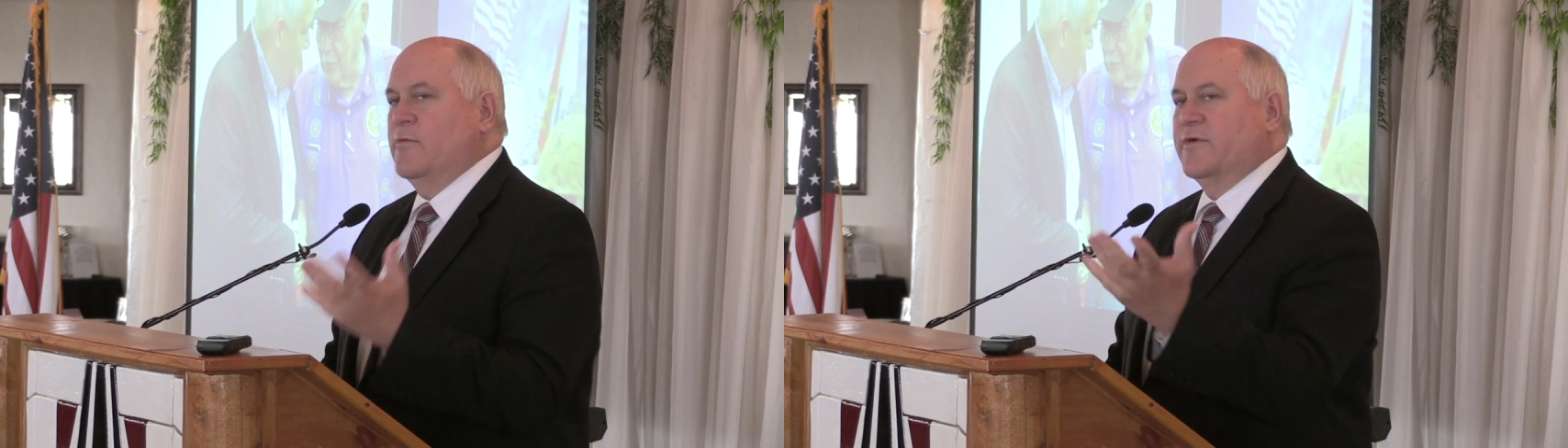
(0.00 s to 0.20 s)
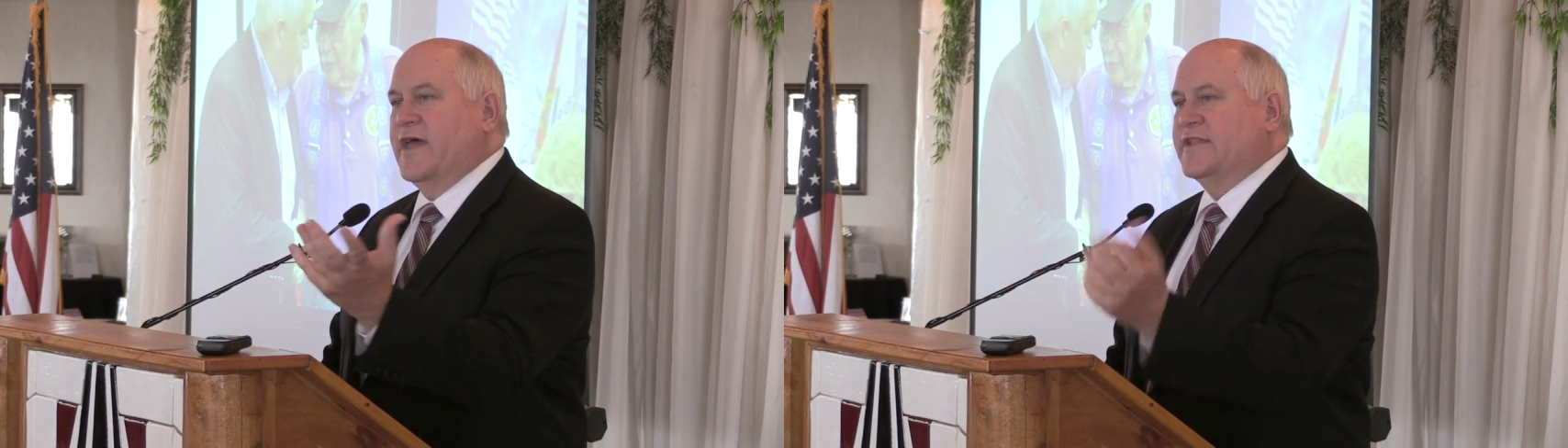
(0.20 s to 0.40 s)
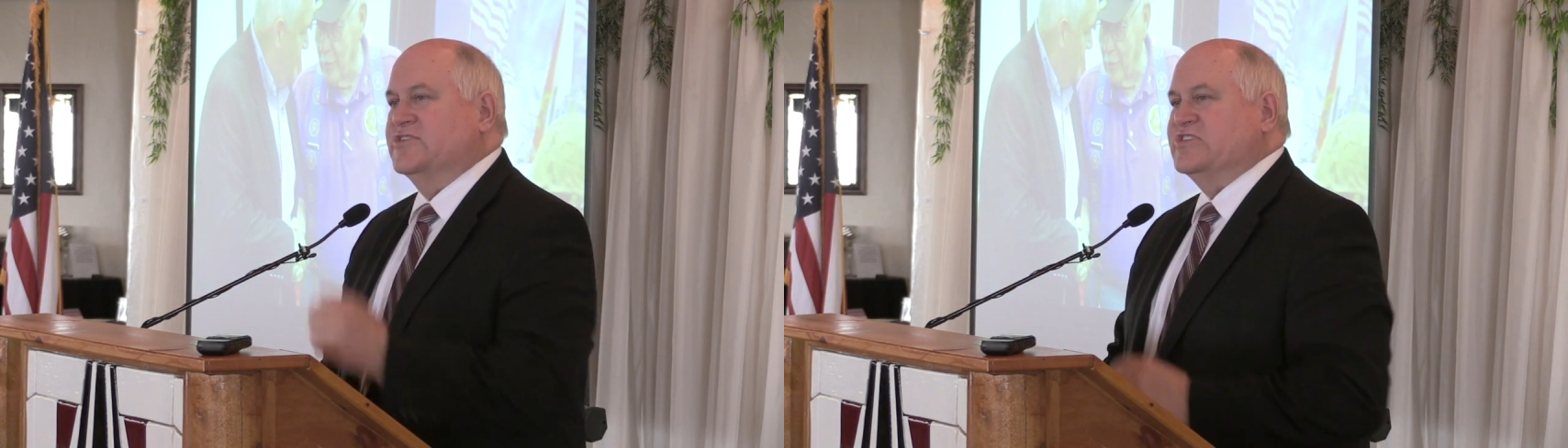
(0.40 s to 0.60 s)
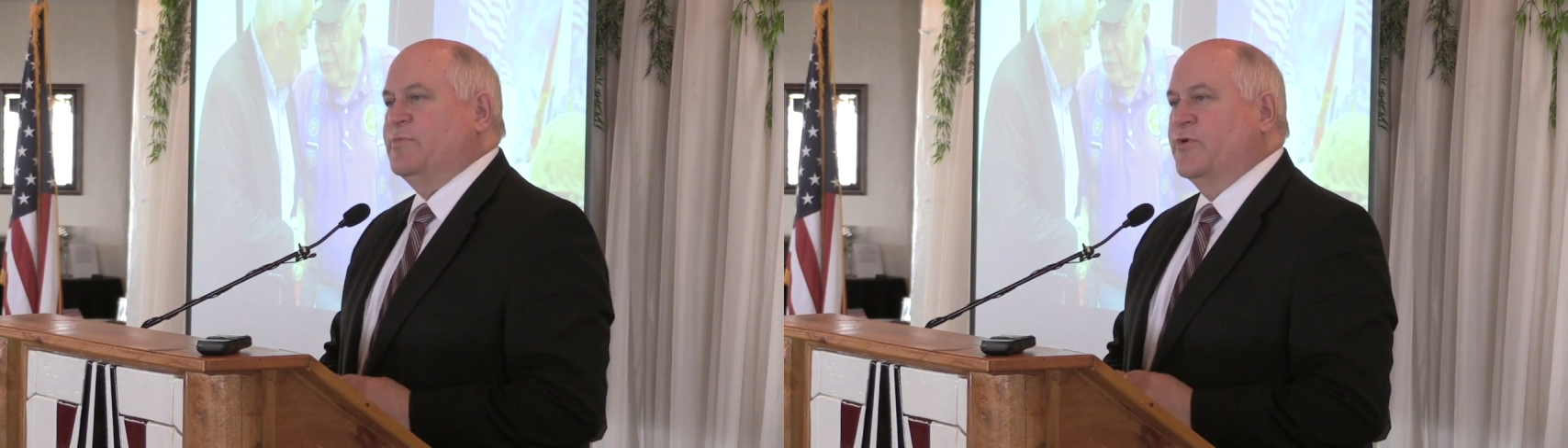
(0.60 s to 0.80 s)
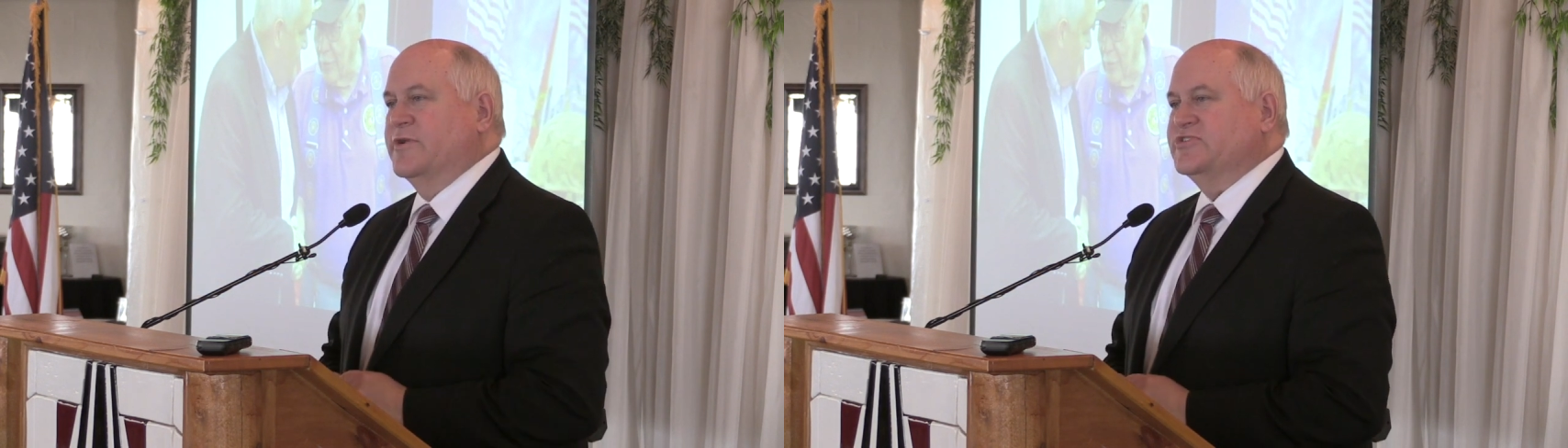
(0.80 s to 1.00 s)
without the
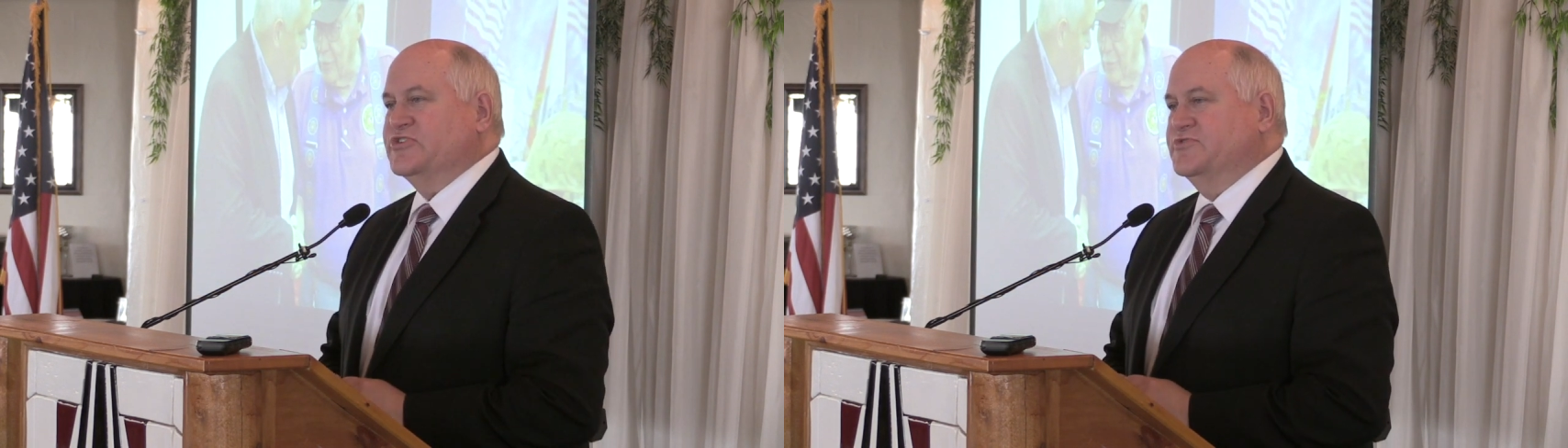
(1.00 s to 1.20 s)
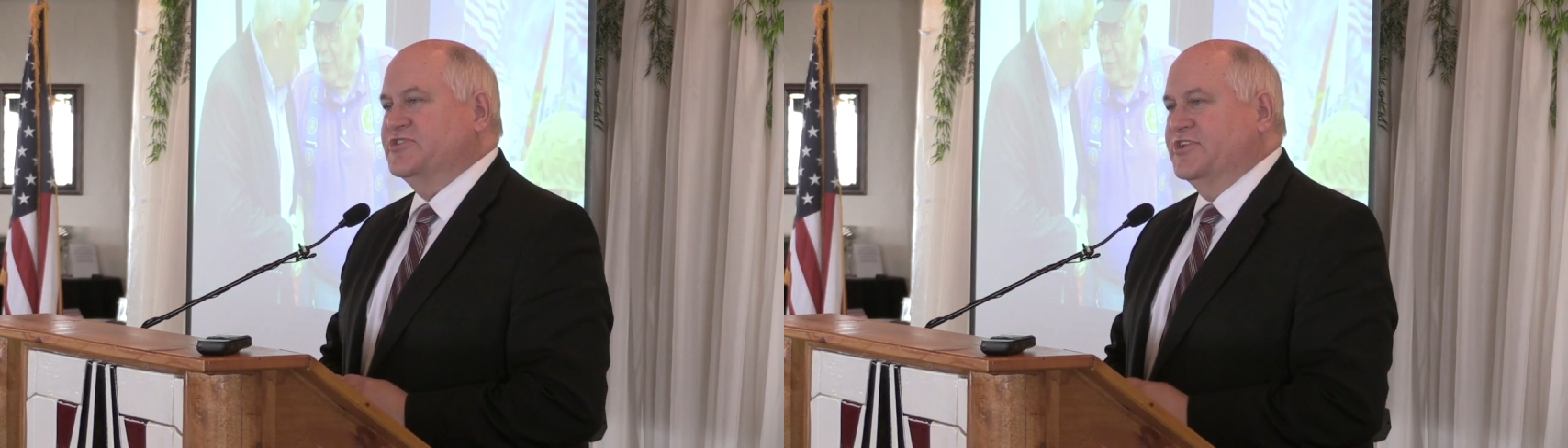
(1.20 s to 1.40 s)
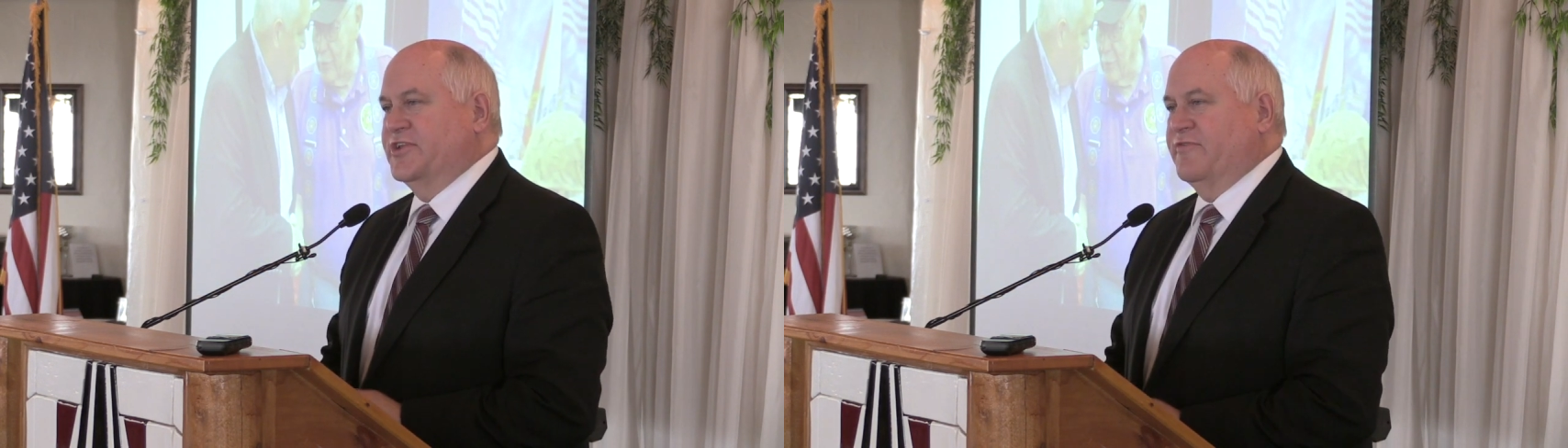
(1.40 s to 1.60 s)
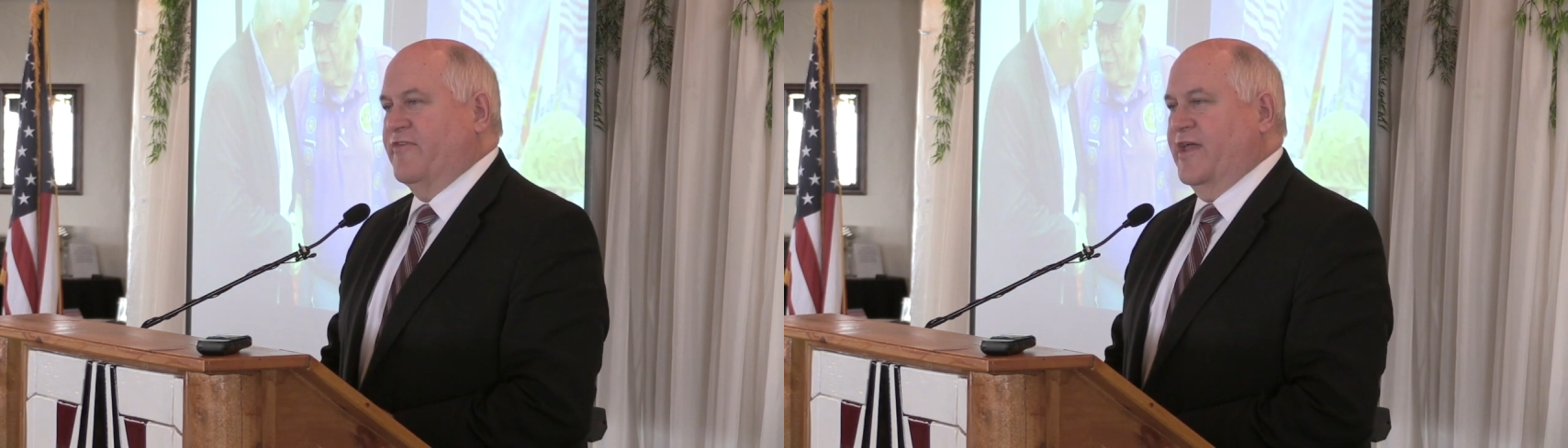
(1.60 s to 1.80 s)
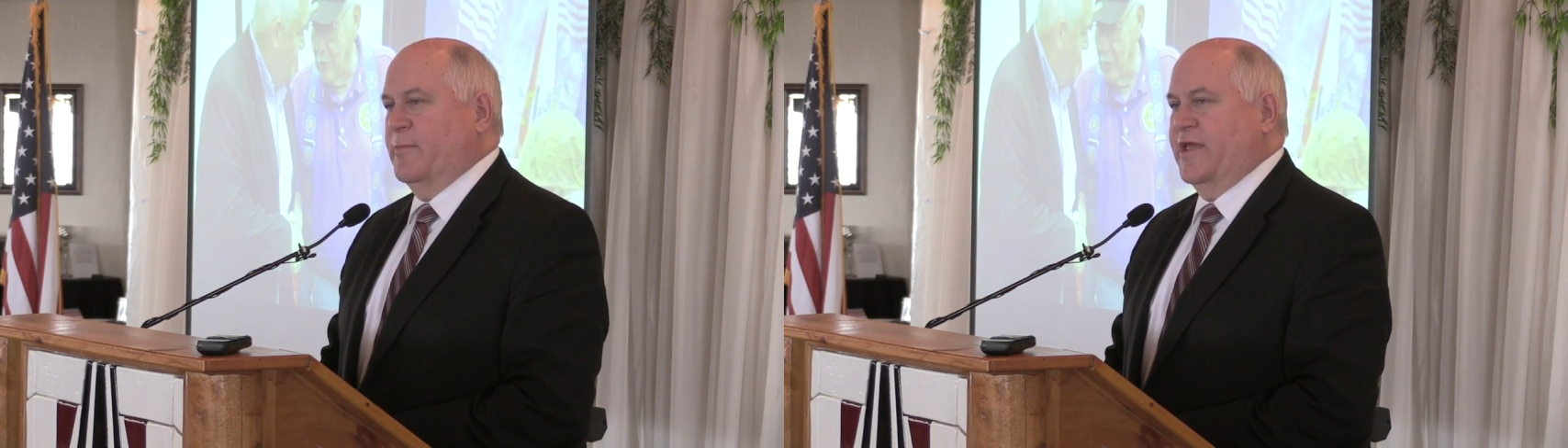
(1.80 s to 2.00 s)
support of Susan and the
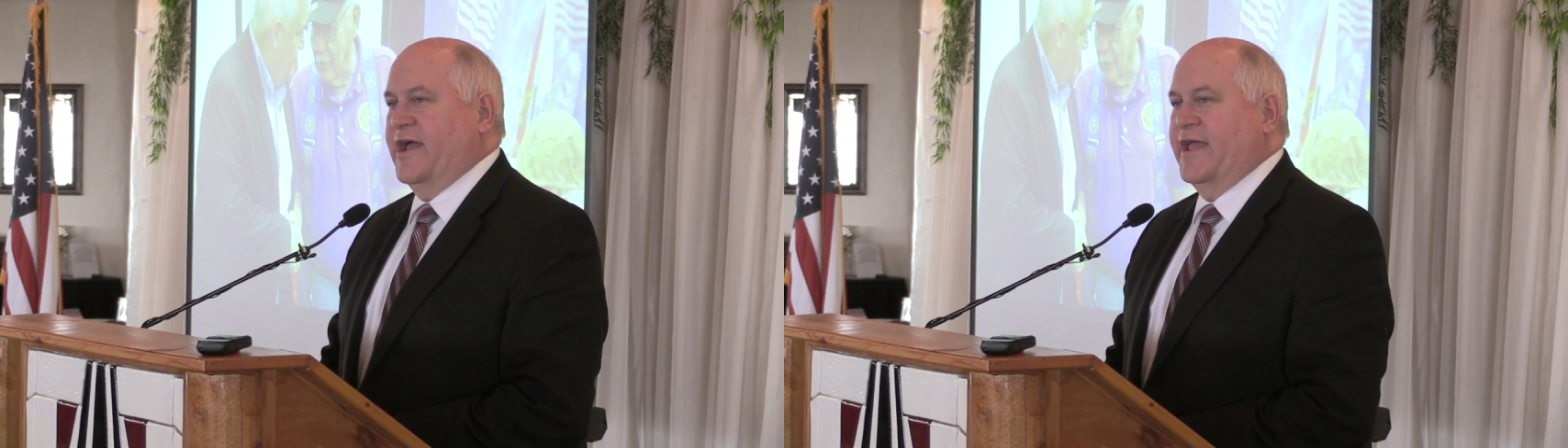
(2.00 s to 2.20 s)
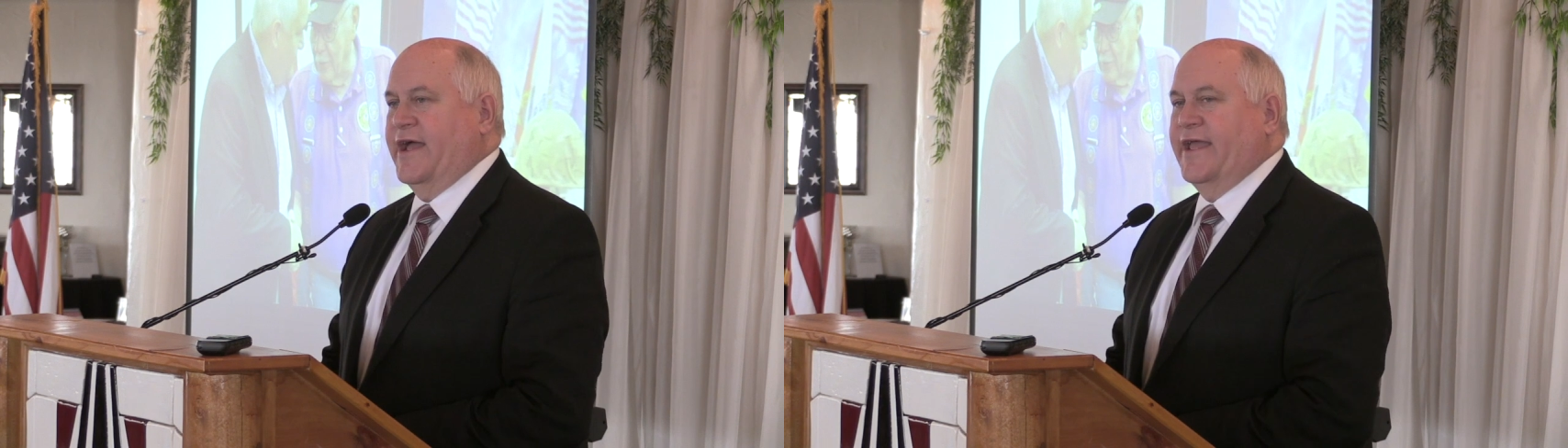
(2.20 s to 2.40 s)
family, I,